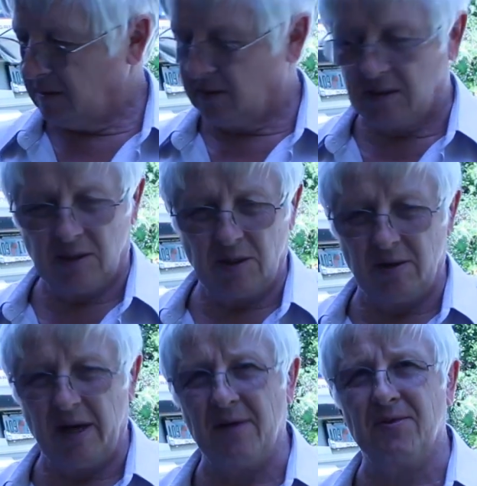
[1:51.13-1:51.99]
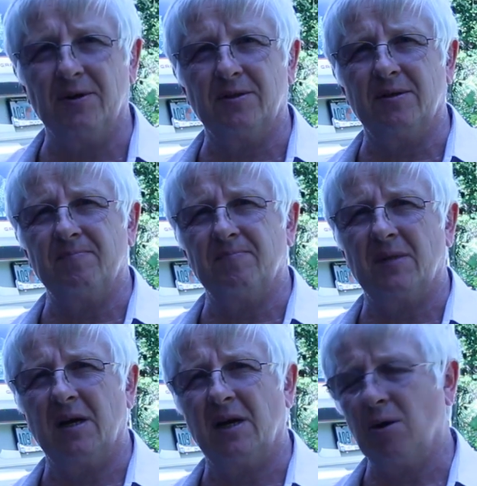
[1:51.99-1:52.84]
so I thought
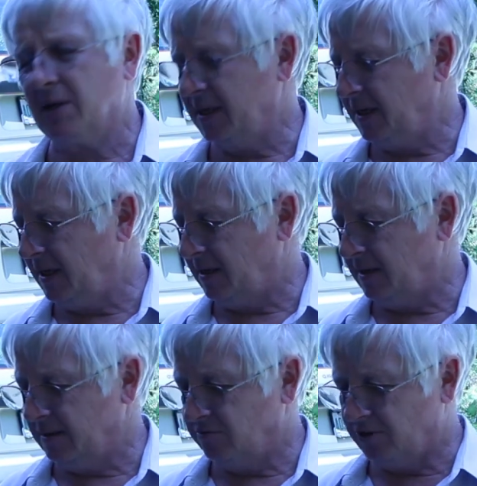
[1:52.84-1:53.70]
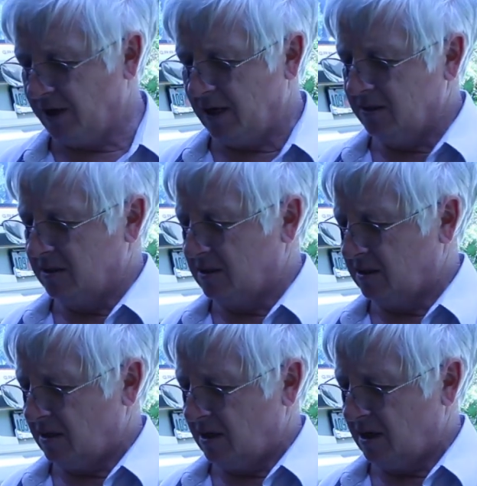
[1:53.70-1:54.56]
how can I dry
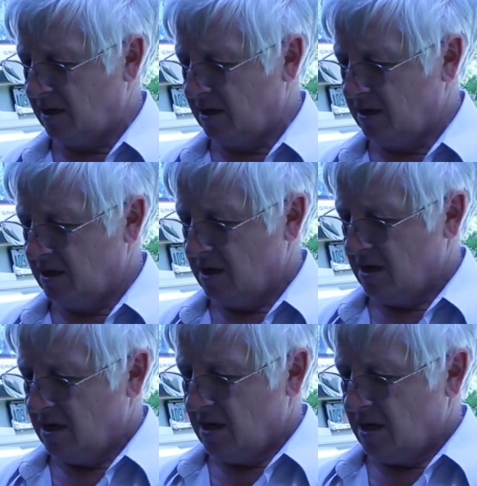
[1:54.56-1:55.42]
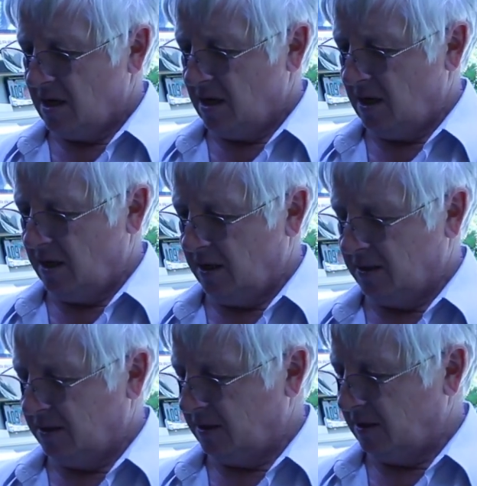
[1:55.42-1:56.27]
this
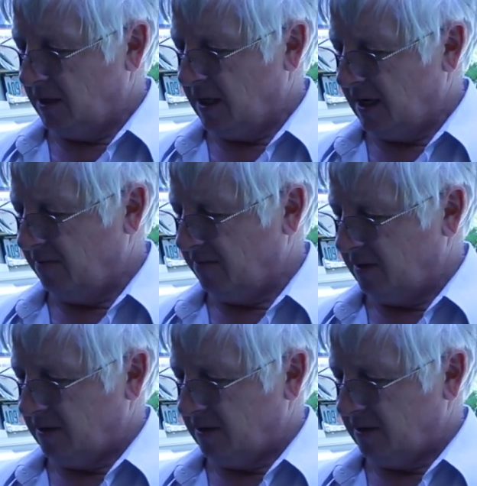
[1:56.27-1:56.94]
and have